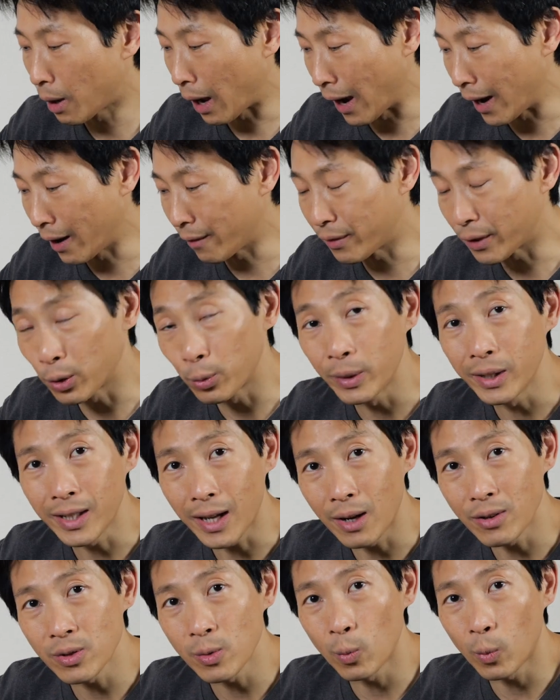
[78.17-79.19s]
I have a
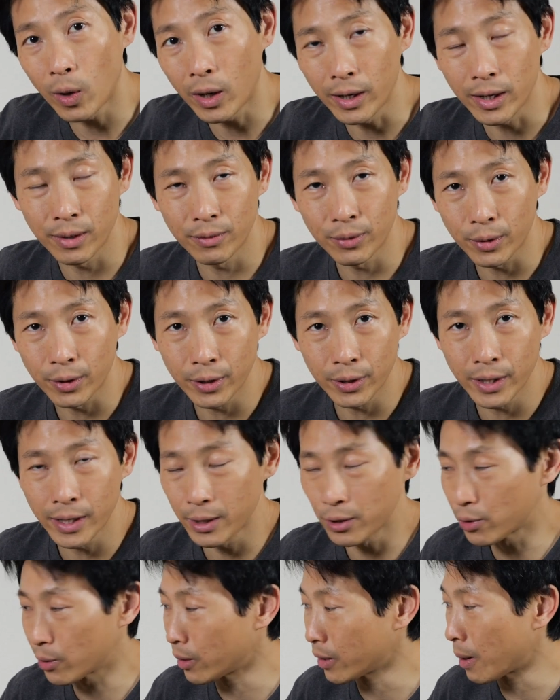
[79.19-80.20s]
3000 watt inverter here
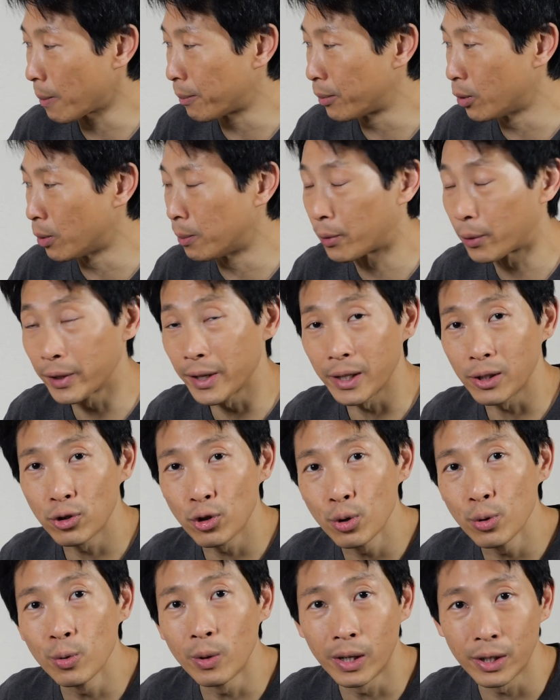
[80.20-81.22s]
so it can pull more than
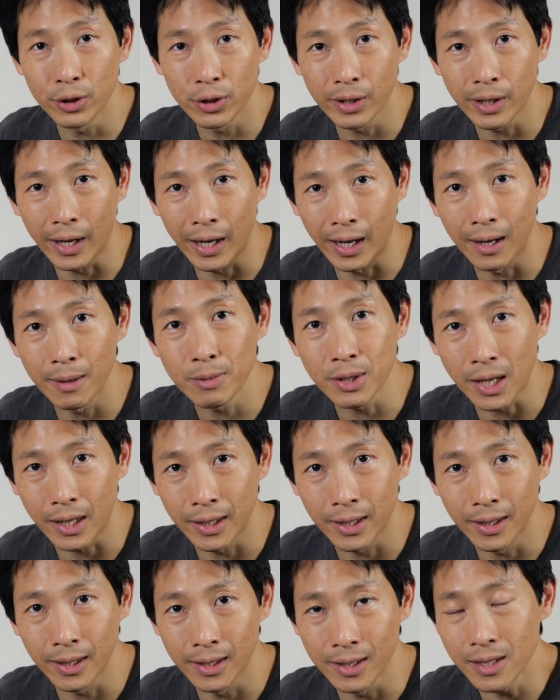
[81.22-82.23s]
200 amps out
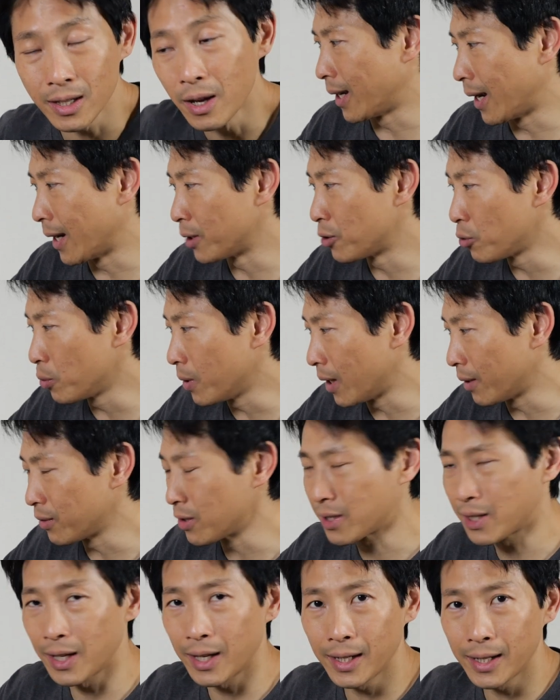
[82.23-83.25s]
of this. I do have to
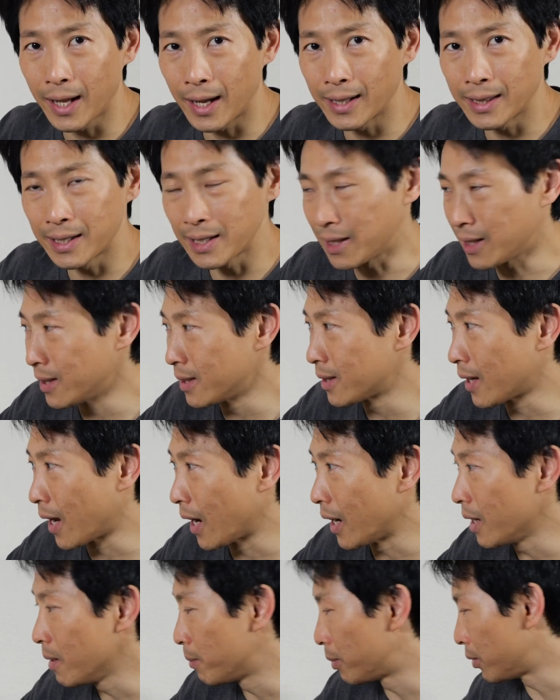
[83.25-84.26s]
say that these
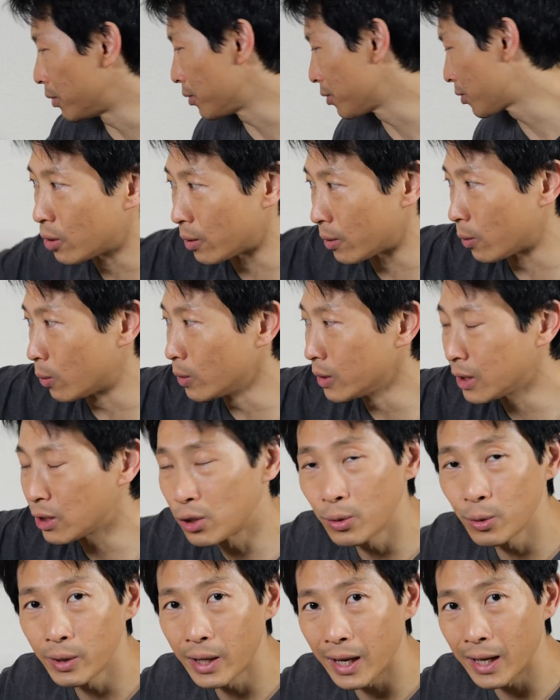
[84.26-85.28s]
cables, they're only
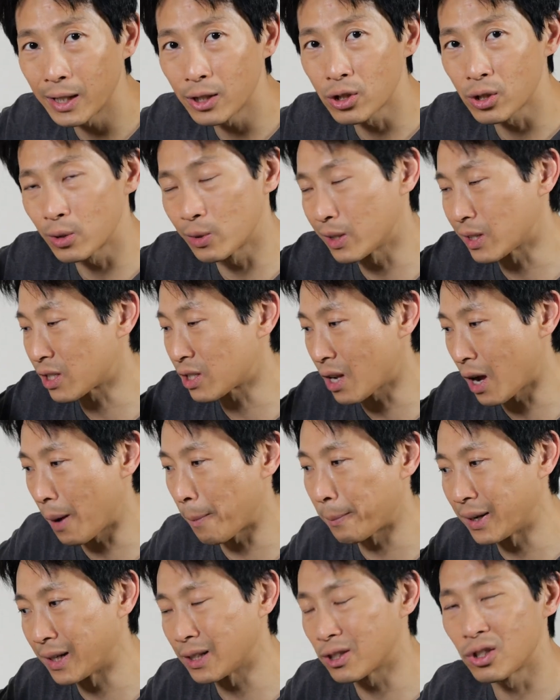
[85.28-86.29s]
two gauge so it's not
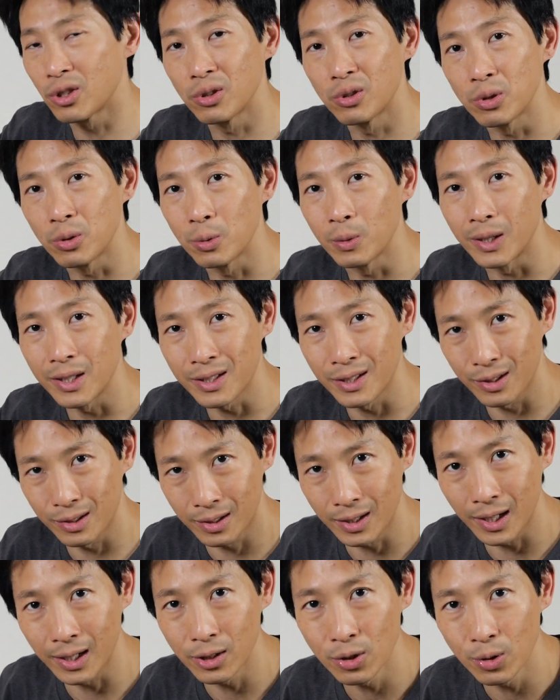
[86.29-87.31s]
meant to do a
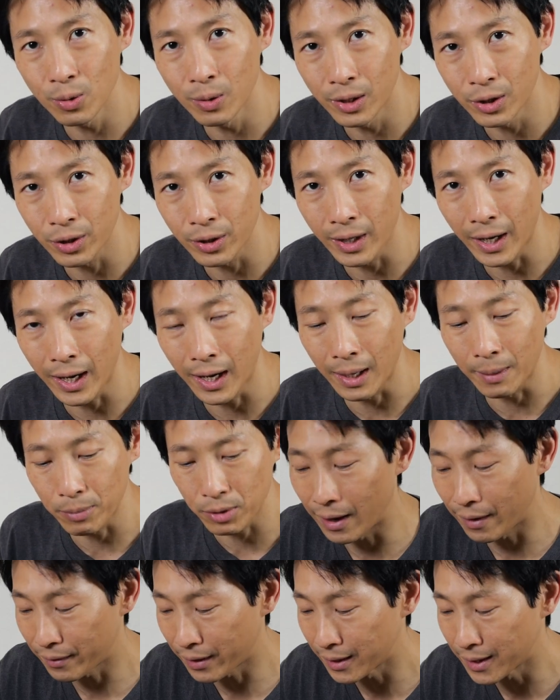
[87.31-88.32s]
sustained 200 amps. I
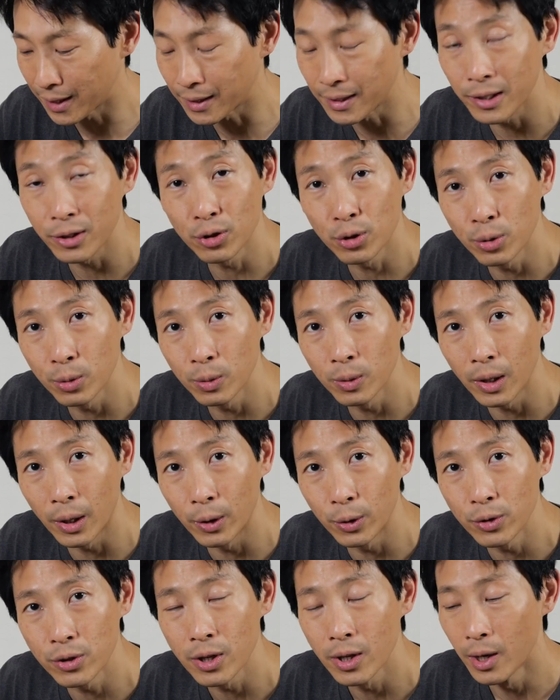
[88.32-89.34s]
have connected two
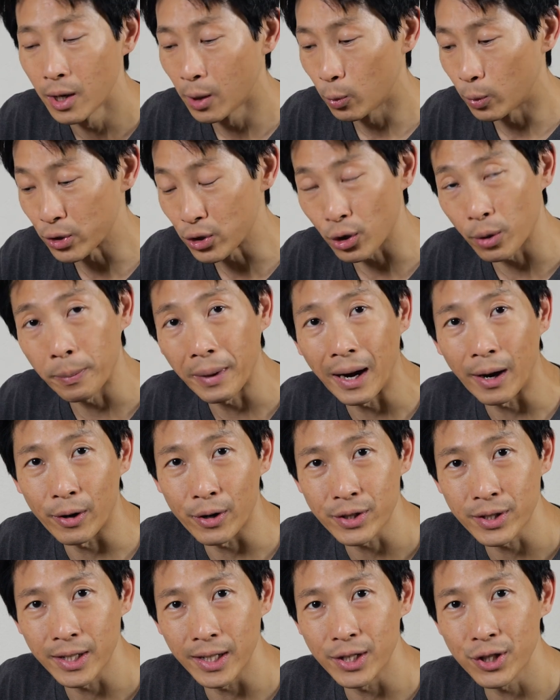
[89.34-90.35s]
loads which are power
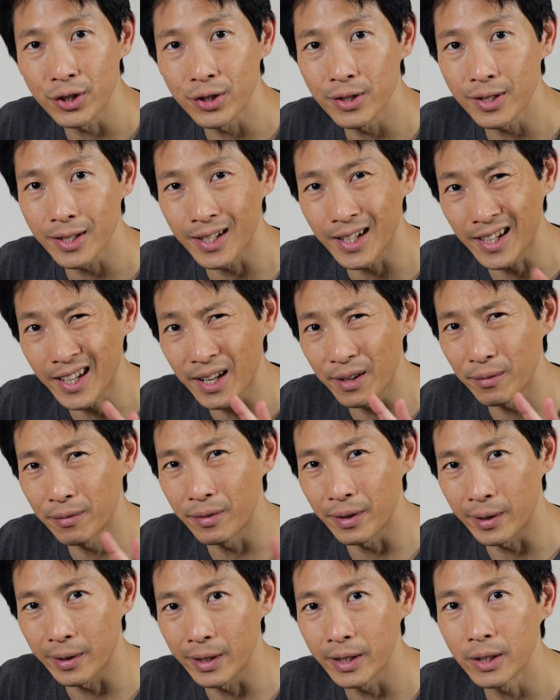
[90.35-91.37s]
stations and I can
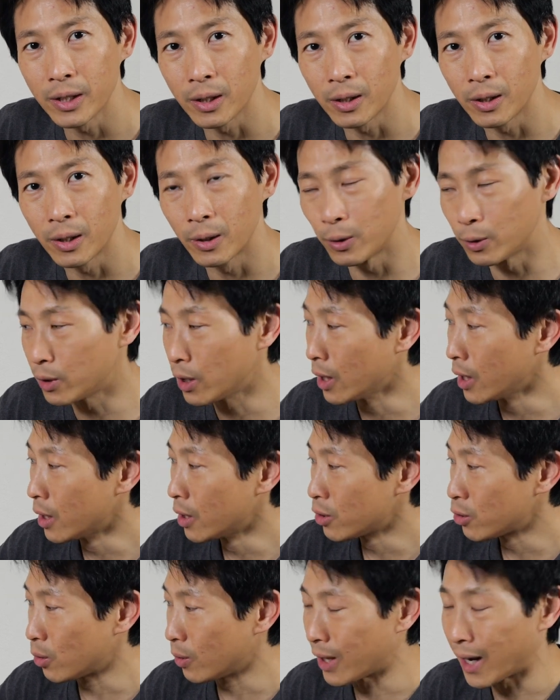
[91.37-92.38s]
vary the load
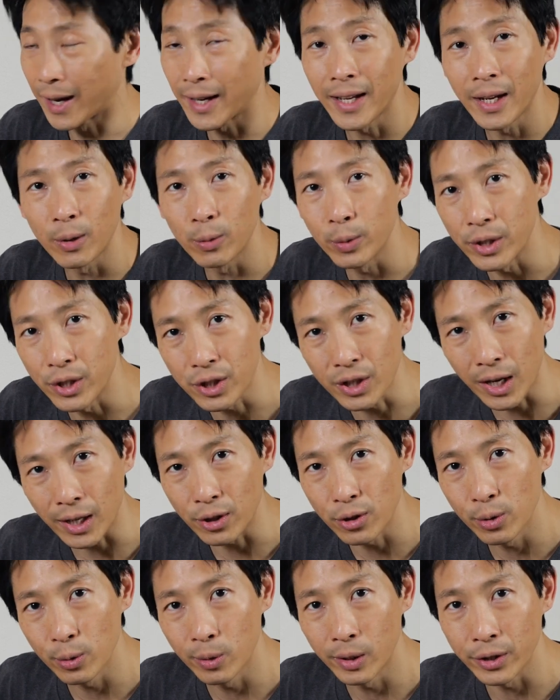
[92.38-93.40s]
so that I can reach that
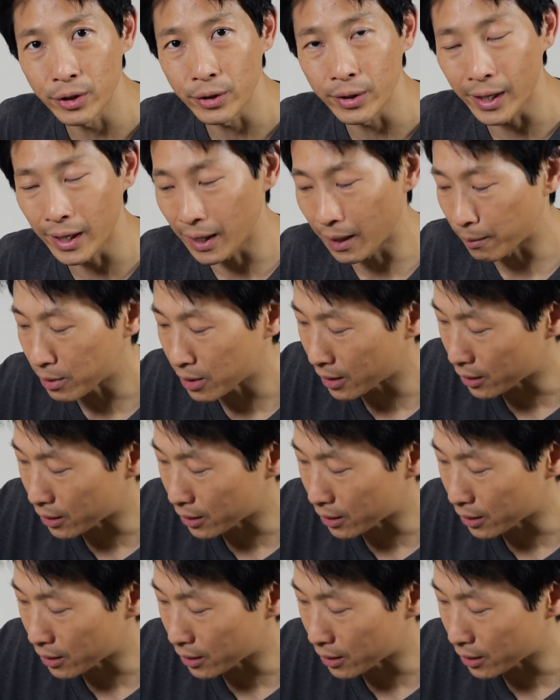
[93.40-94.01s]
200 amps.